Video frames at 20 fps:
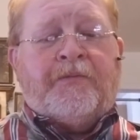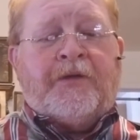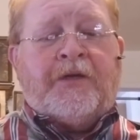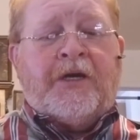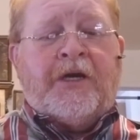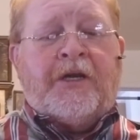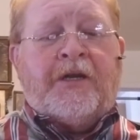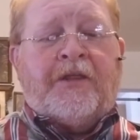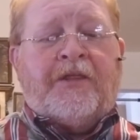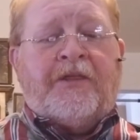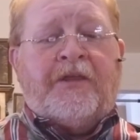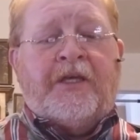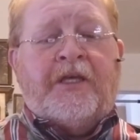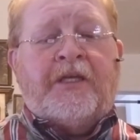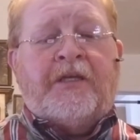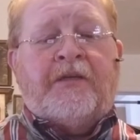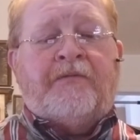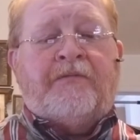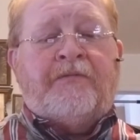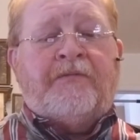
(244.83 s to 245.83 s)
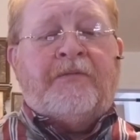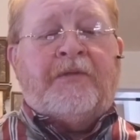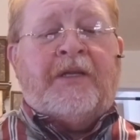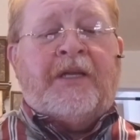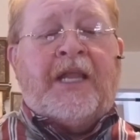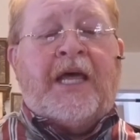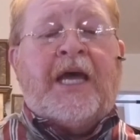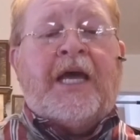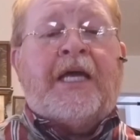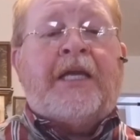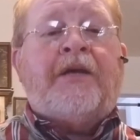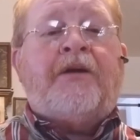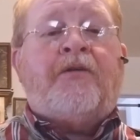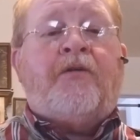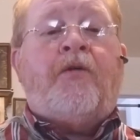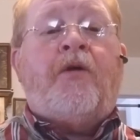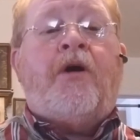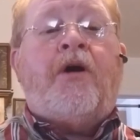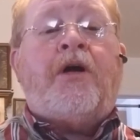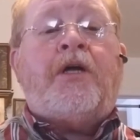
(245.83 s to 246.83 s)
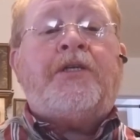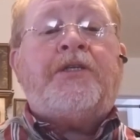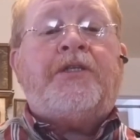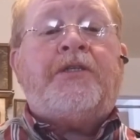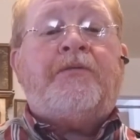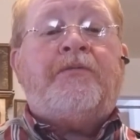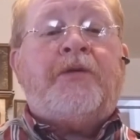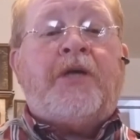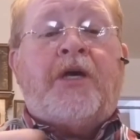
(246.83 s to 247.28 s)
cut a thin line across,